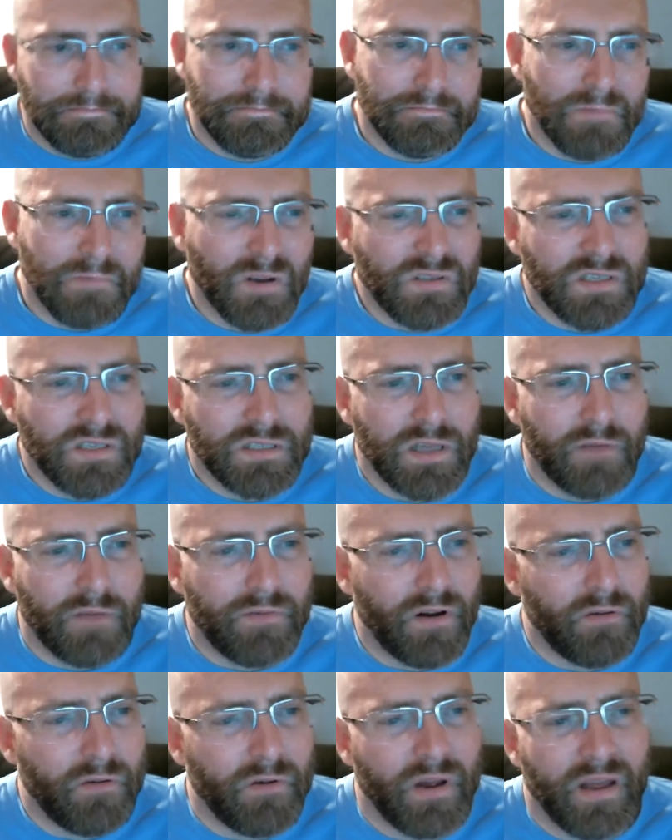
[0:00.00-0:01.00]
Most of the
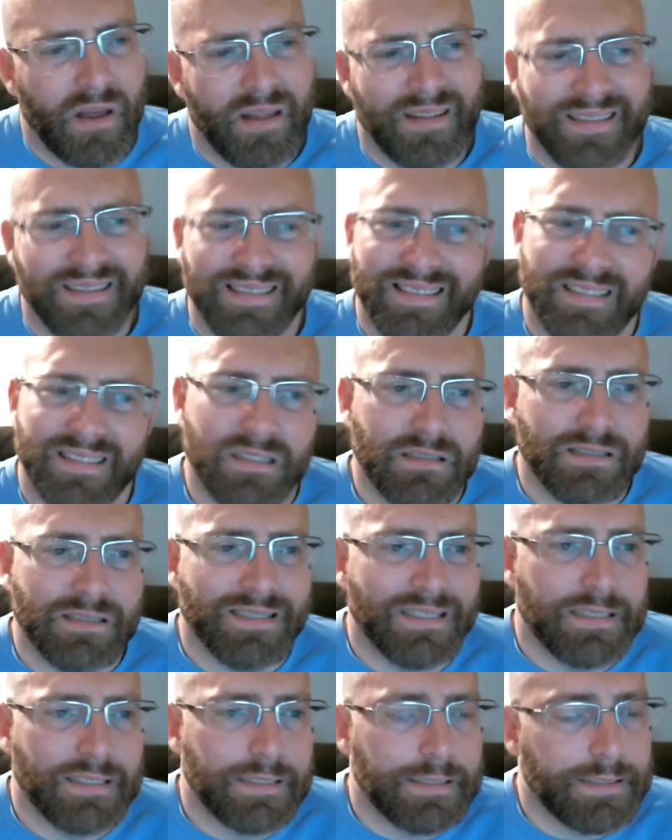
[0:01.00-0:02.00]
stuff I read,
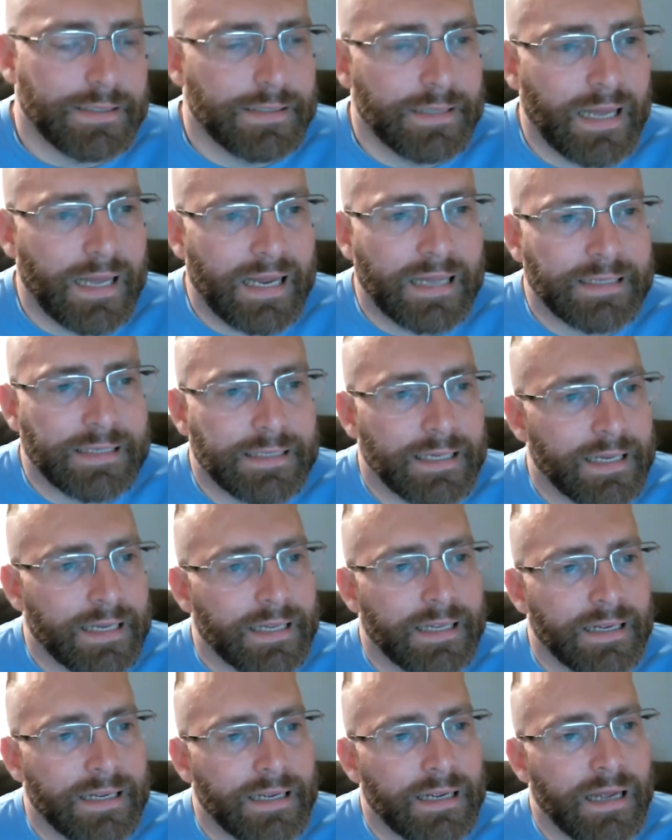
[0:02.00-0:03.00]
like I
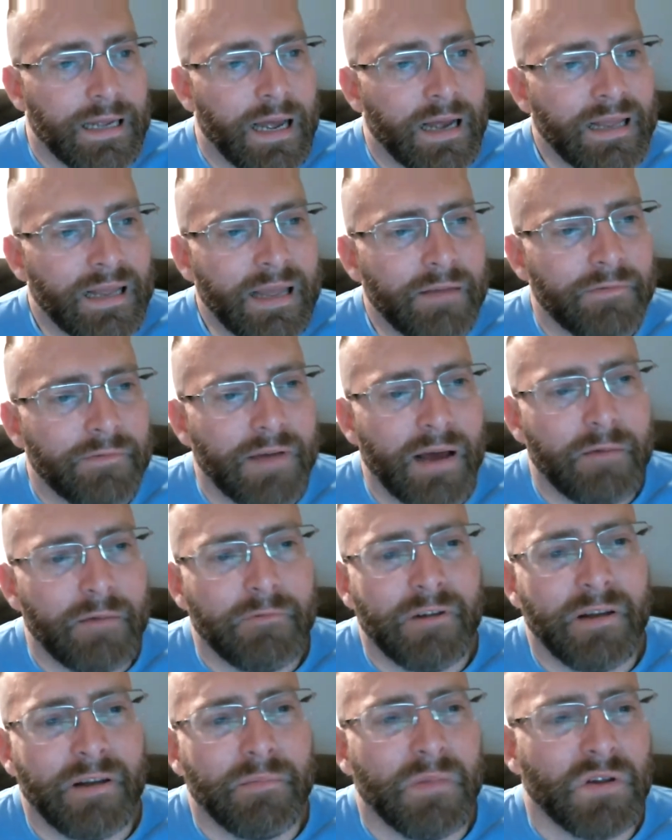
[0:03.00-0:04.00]
said, I didn't find
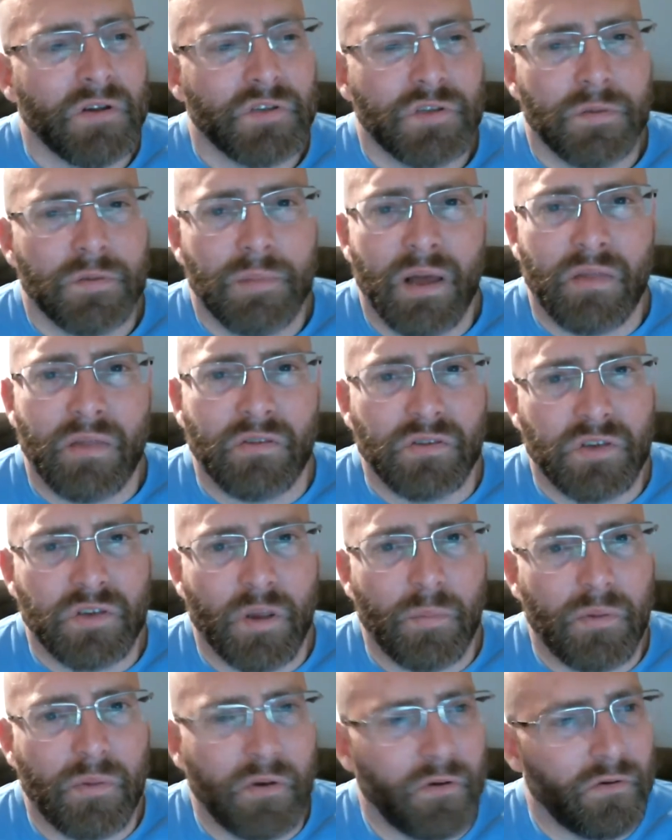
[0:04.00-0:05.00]
really much about this
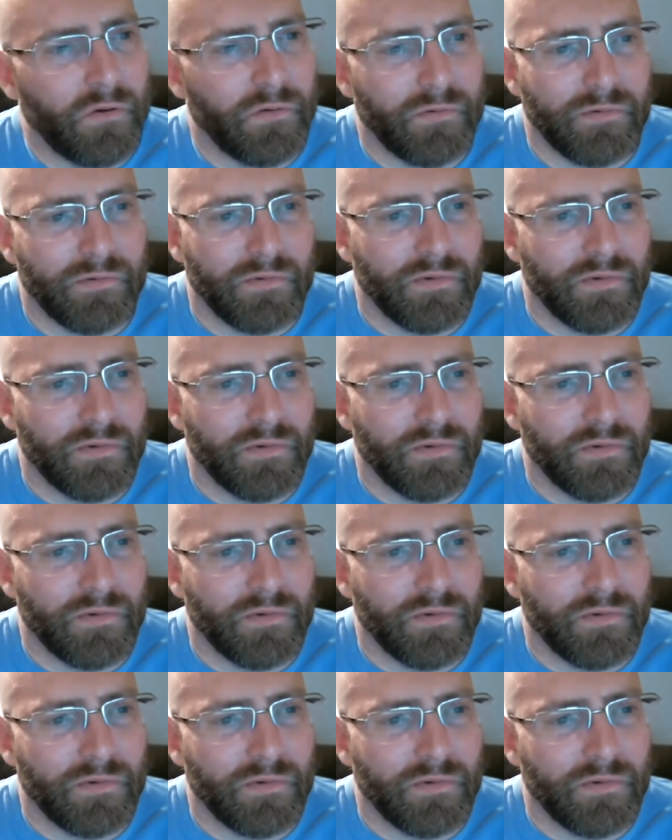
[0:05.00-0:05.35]
computer.